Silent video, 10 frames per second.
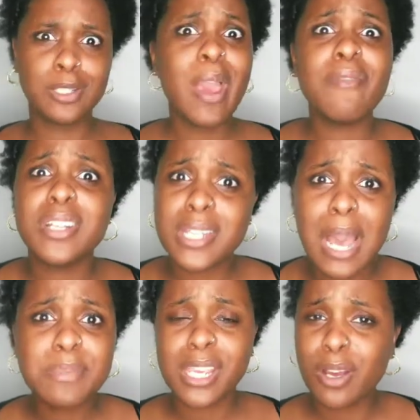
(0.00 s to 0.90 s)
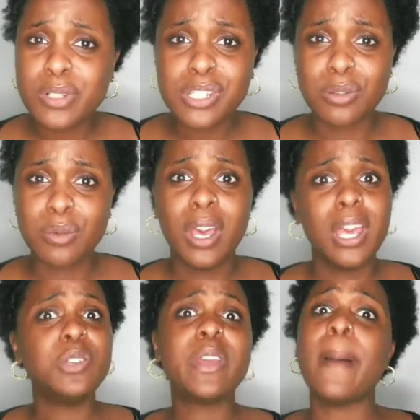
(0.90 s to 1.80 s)
you have a job to go to.
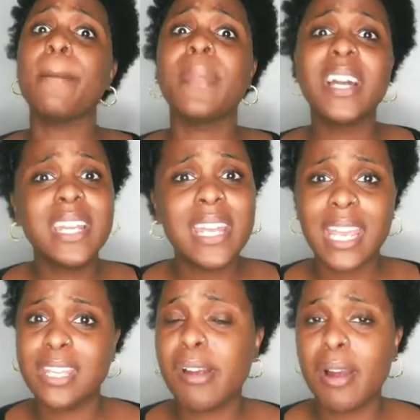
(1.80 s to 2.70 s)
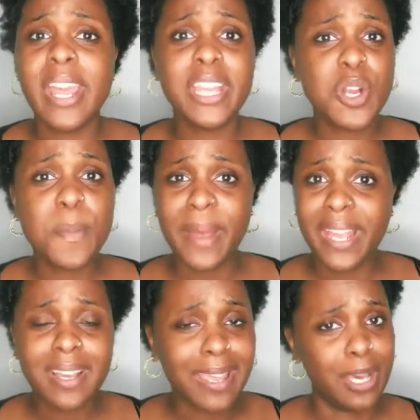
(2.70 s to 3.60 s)
You got money in your
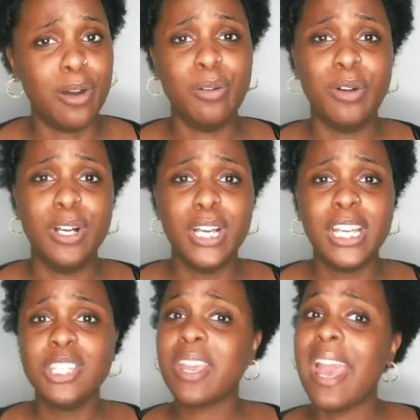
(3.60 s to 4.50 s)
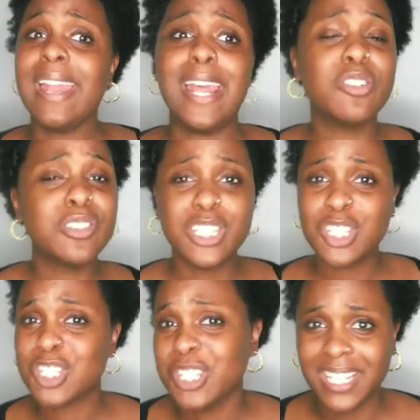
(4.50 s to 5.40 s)
bank account. You got health and
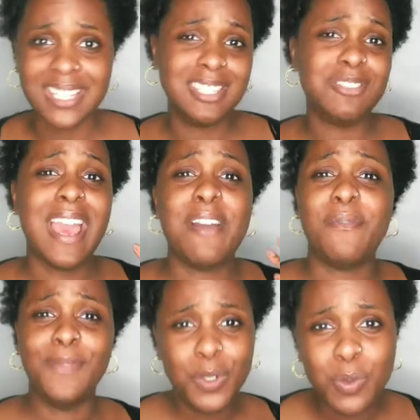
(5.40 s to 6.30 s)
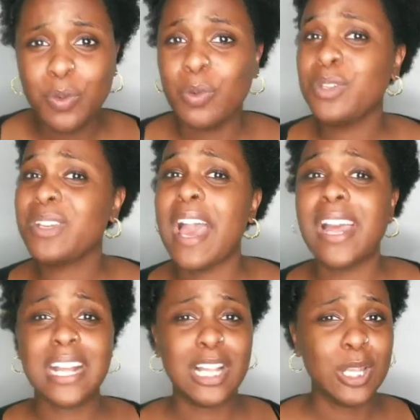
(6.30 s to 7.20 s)
strength, you got food, you
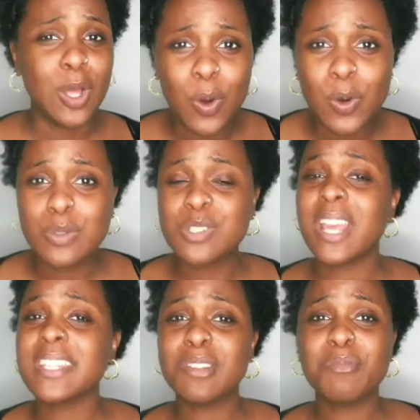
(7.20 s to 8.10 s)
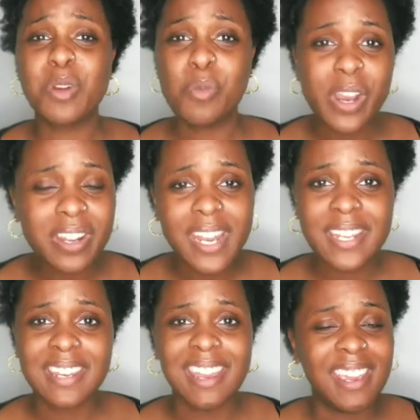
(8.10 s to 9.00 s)
got clothes, you got something to wear
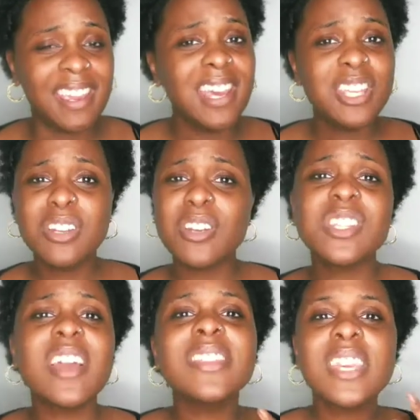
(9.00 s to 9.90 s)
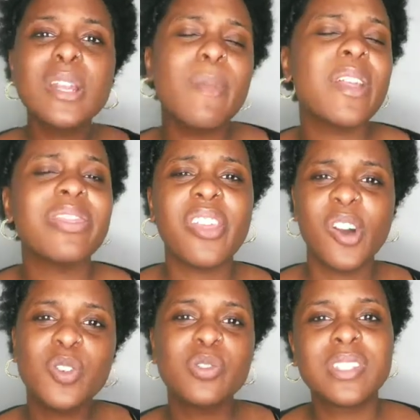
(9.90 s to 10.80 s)
that day. You know, start thinking about
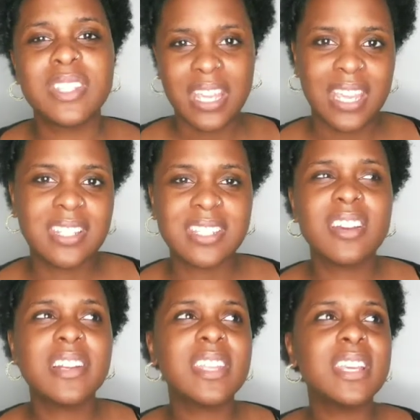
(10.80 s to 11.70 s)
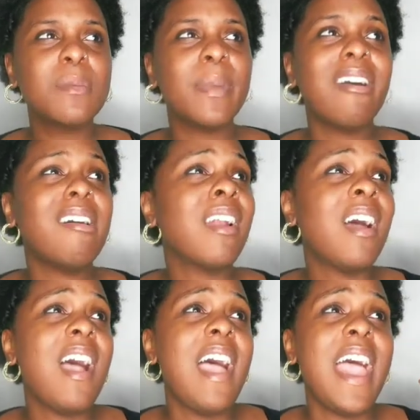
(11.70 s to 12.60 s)
those things. Start thinking about
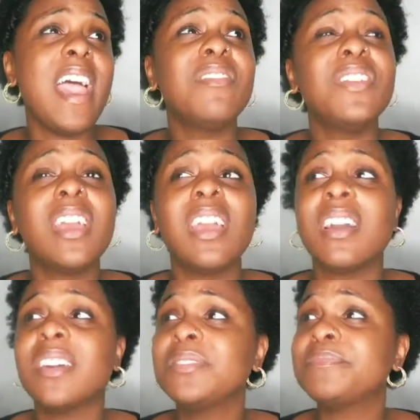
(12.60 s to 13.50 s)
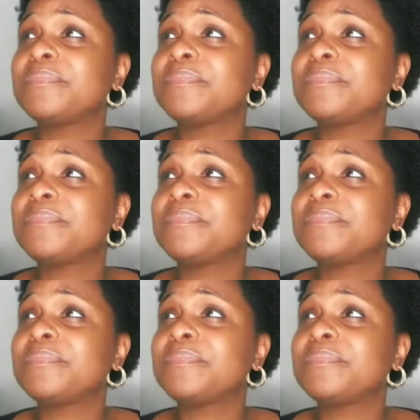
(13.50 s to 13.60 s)
having